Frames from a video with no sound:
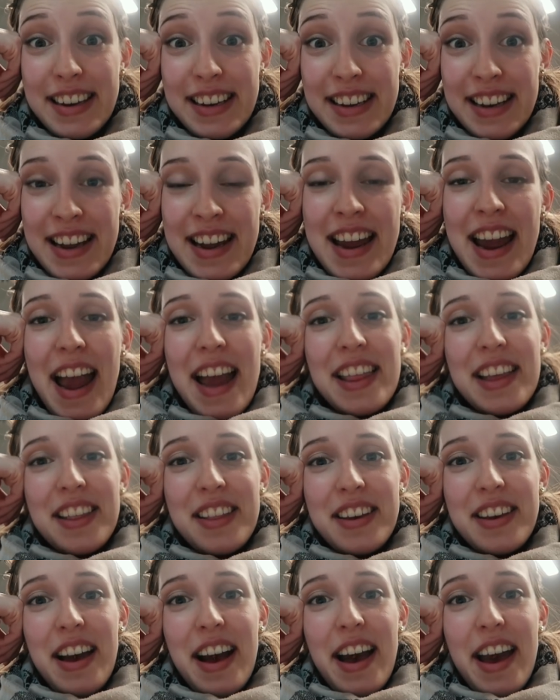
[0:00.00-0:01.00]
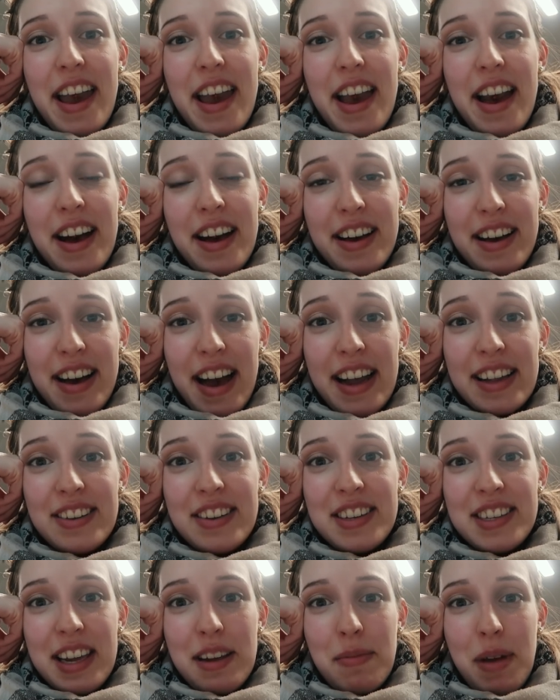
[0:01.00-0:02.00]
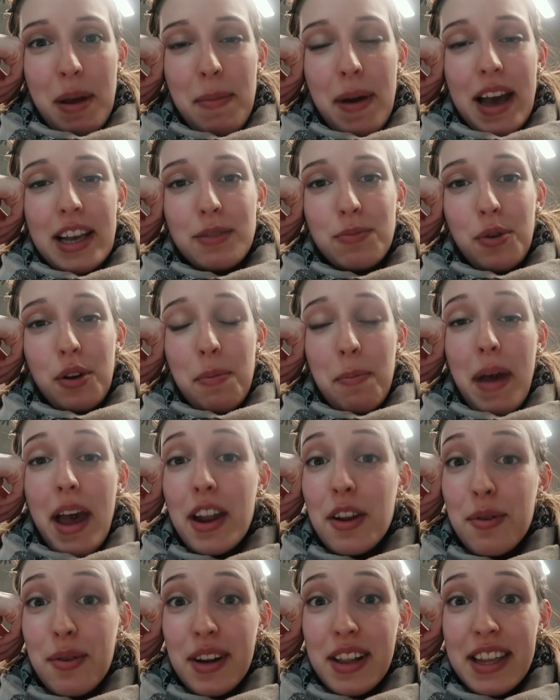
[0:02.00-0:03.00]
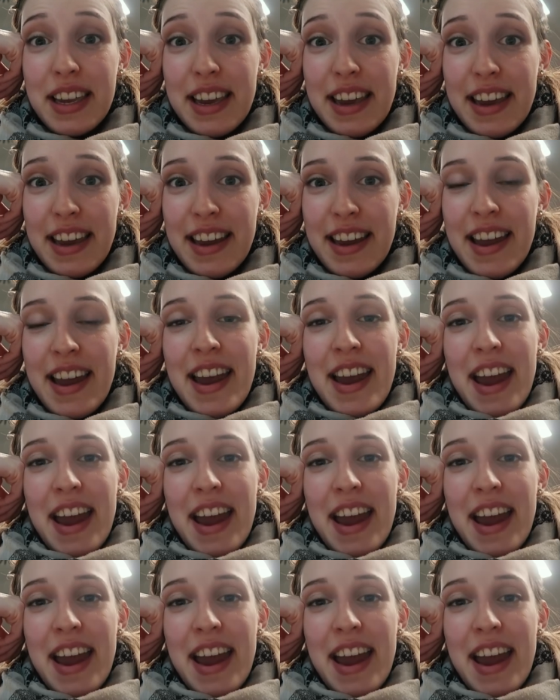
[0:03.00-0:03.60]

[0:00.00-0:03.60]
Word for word: And then the guy had to check my passport manually,